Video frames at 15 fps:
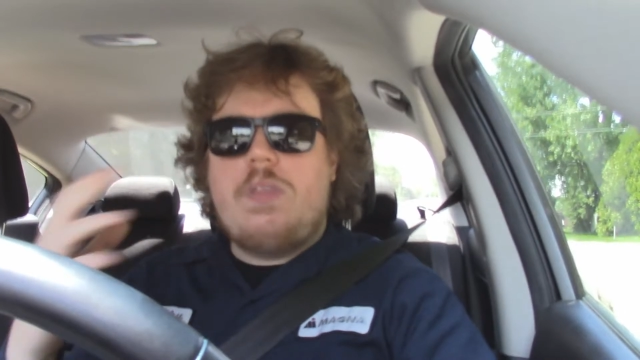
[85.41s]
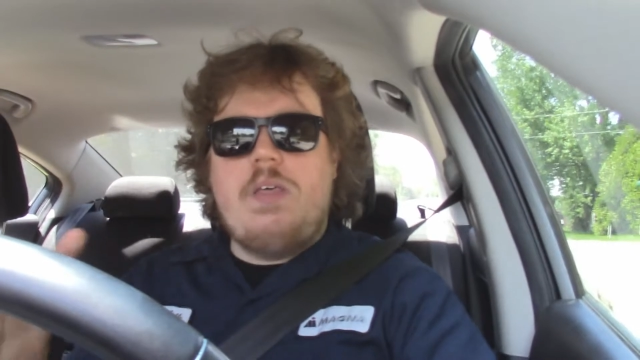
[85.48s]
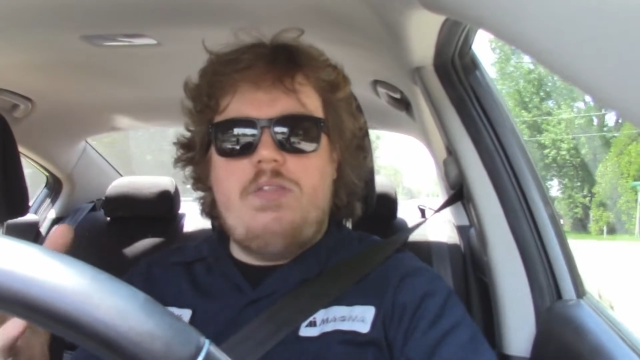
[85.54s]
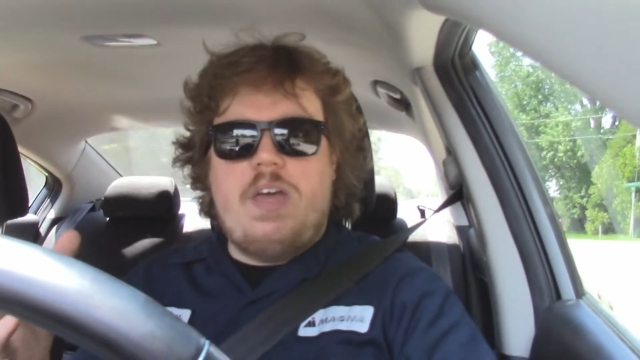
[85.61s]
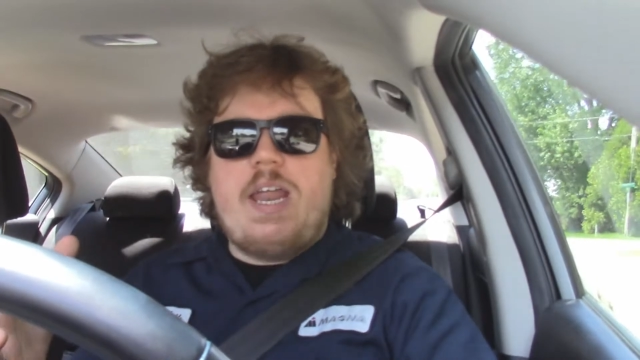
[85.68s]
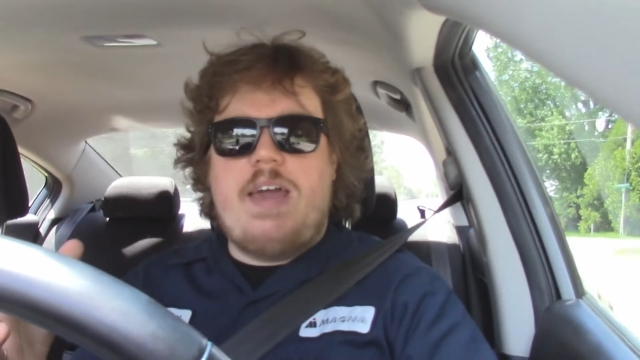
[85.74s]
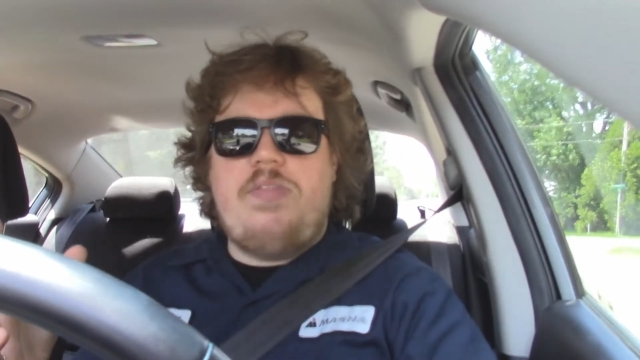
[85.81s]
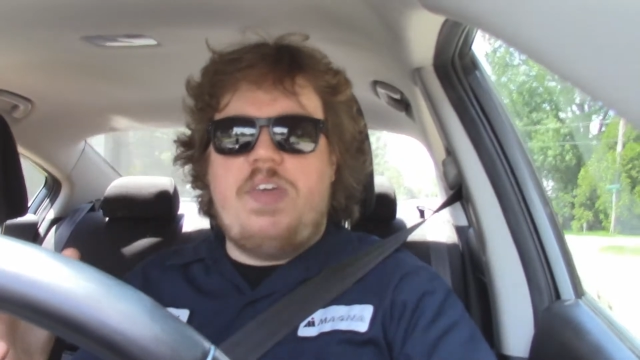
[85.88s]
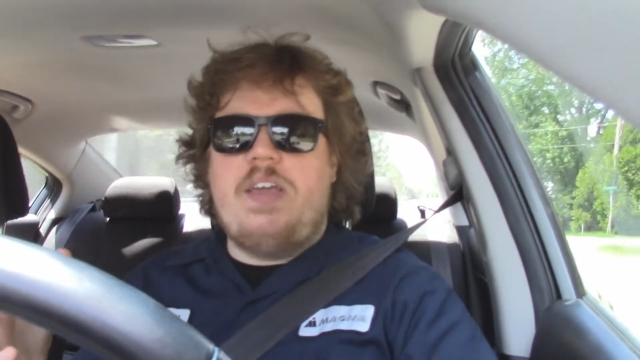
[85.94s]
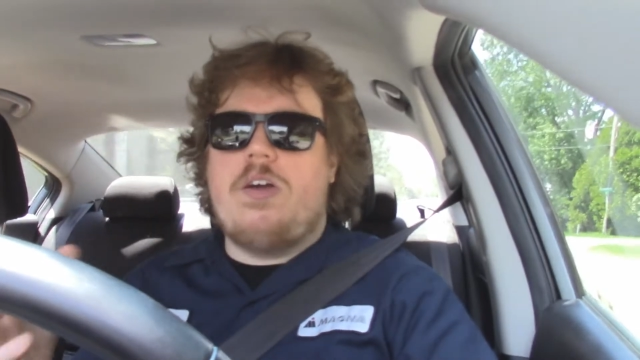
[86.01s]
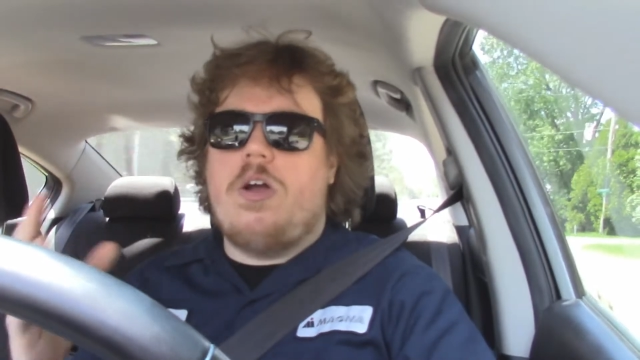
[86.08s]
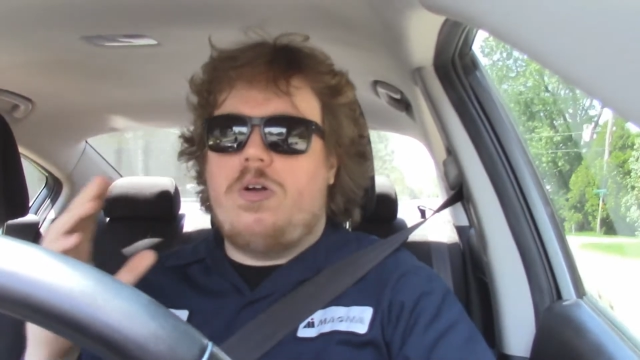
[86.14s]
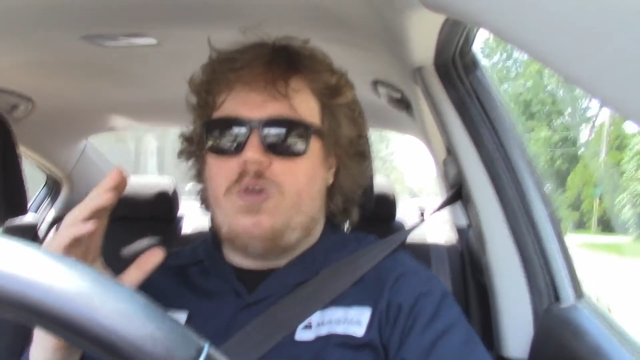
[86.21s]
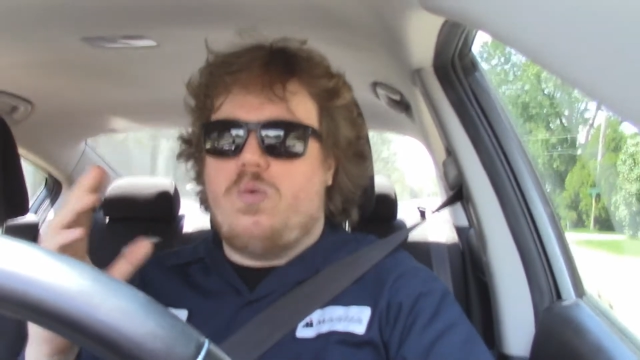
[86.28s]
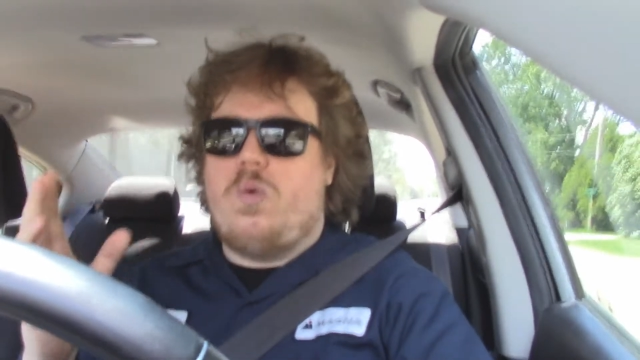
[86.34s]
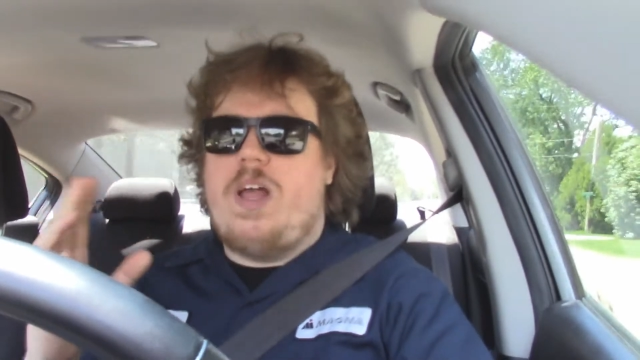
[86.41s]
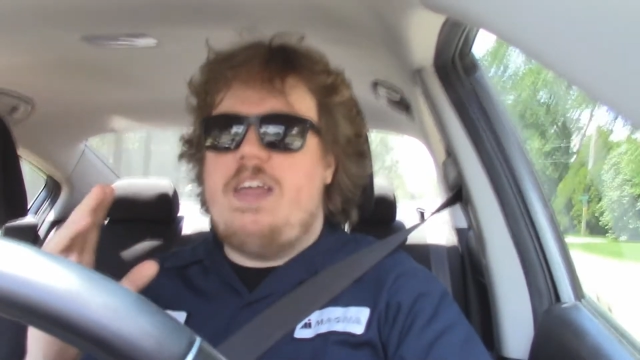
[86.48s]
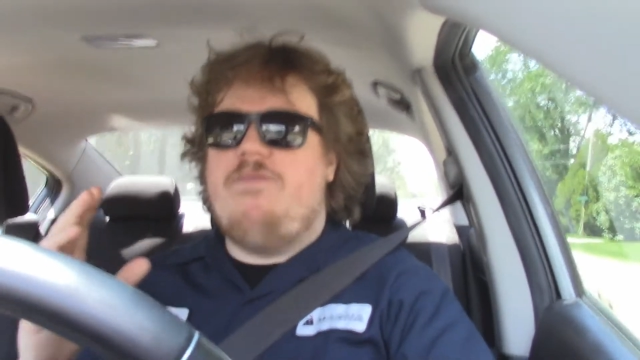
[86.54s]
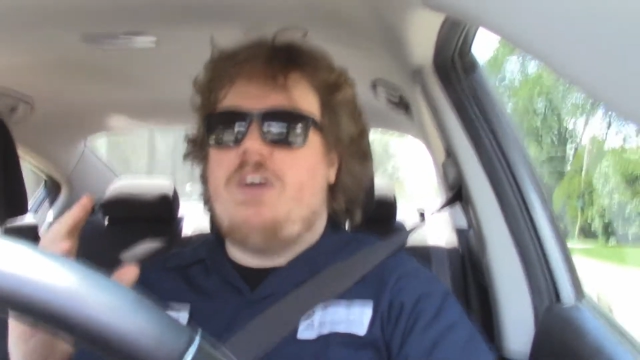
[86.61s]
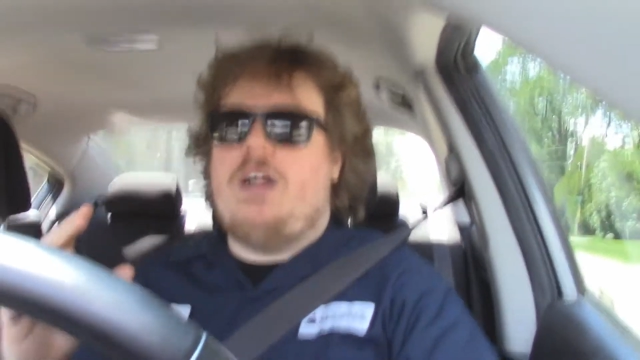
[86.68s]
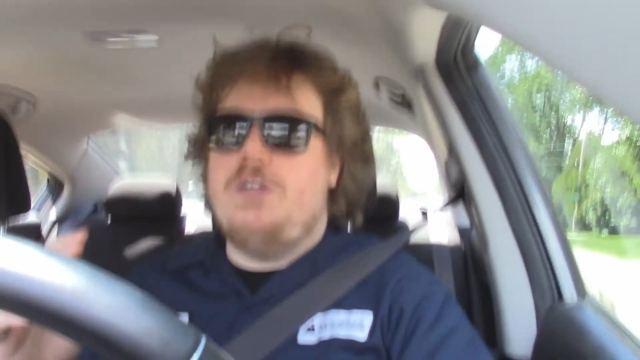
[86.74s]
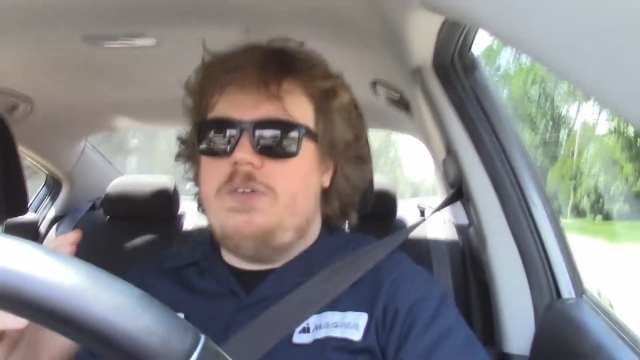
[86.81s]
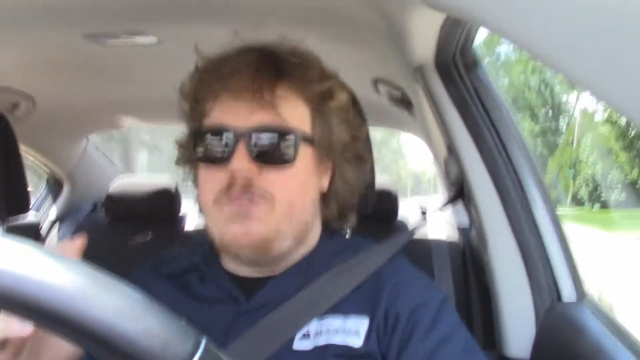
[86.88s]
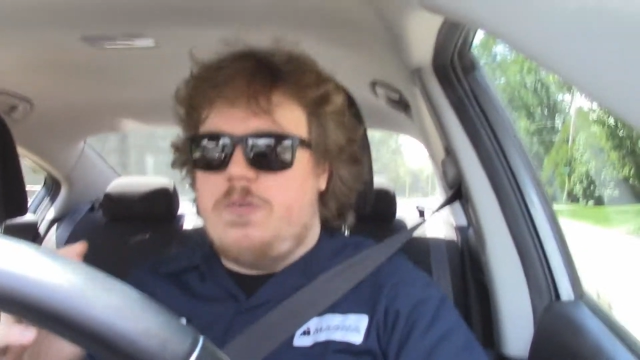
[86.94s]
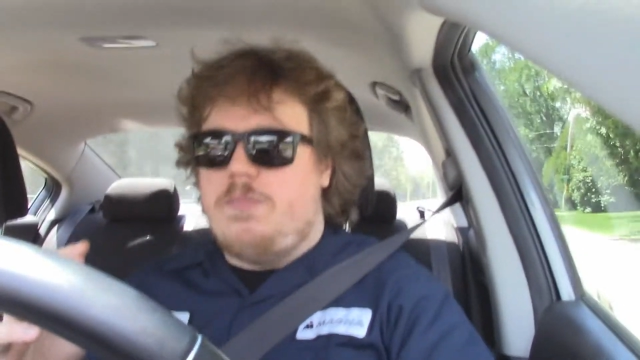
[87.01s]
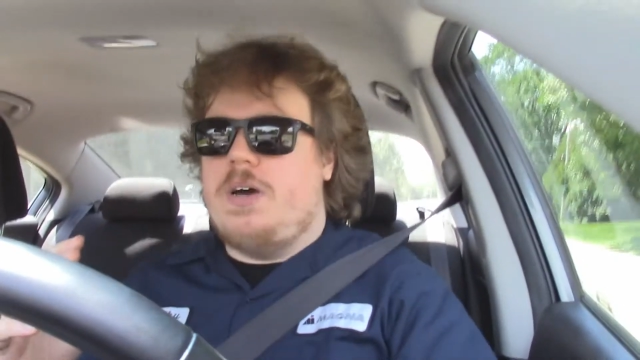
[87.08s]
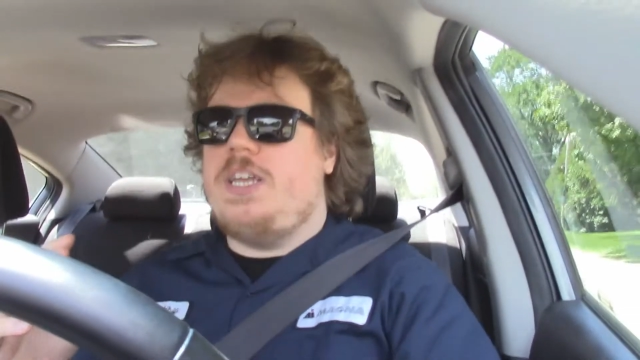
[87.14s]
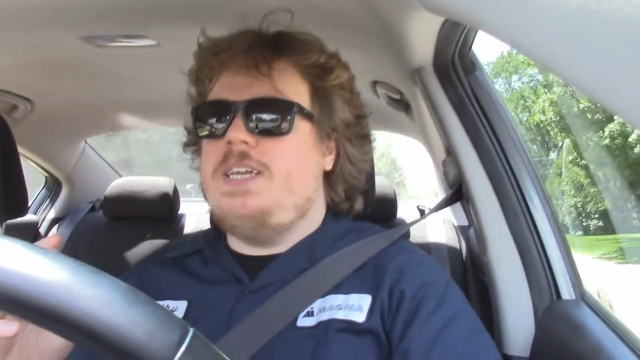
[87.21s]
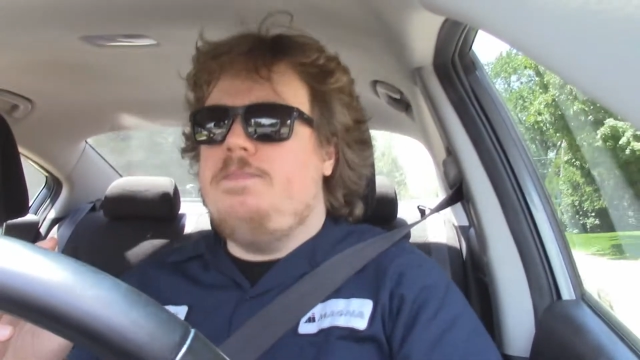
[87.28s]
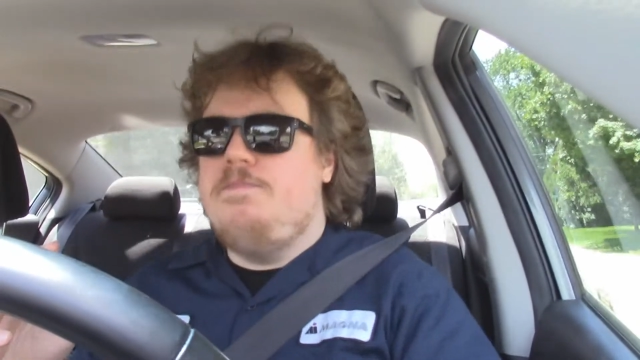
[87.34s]
that I think are great value for
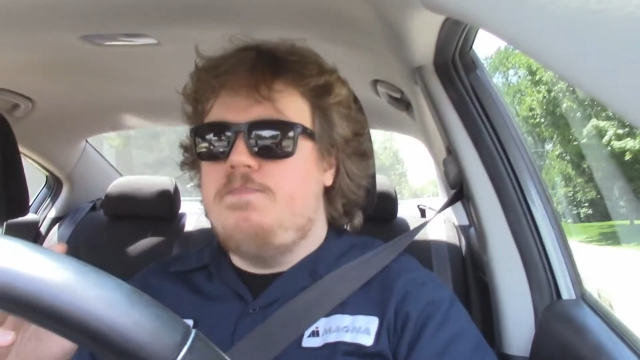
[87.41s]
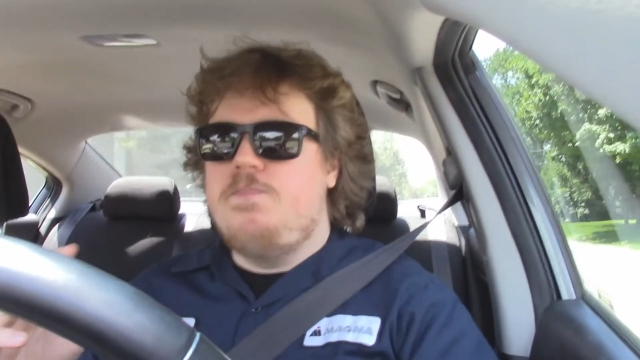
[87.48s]
money